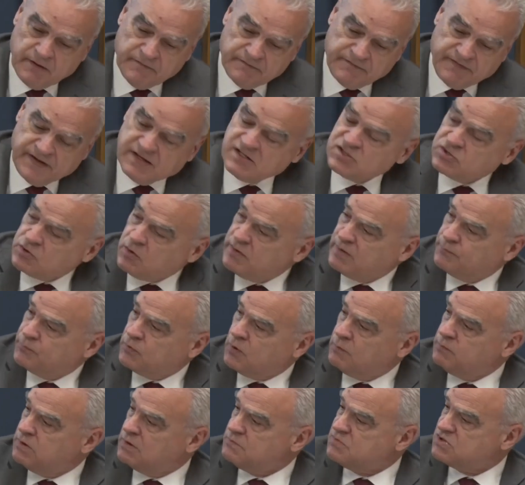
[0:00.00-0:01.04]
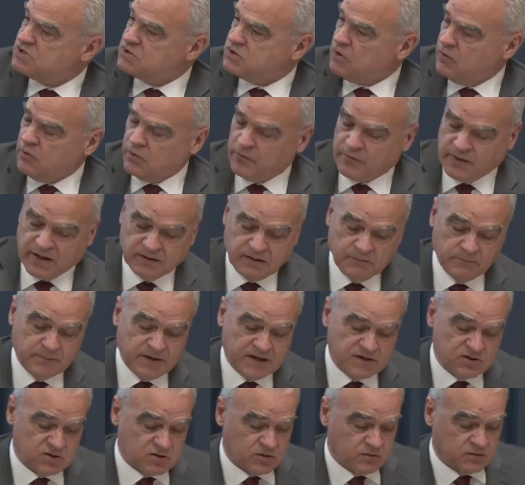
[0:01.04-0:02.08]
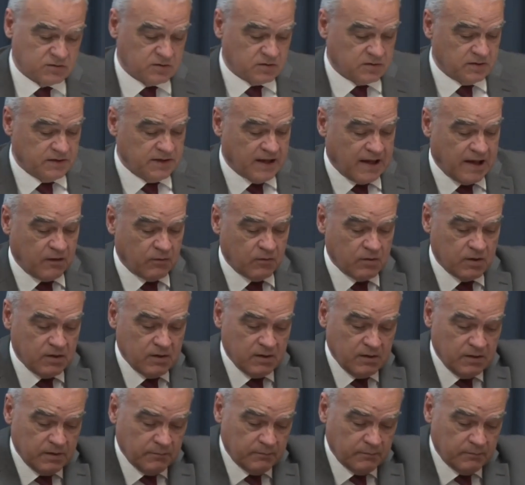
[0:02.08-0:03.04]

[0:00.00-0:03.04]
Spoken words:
face all the problems already mentioned now.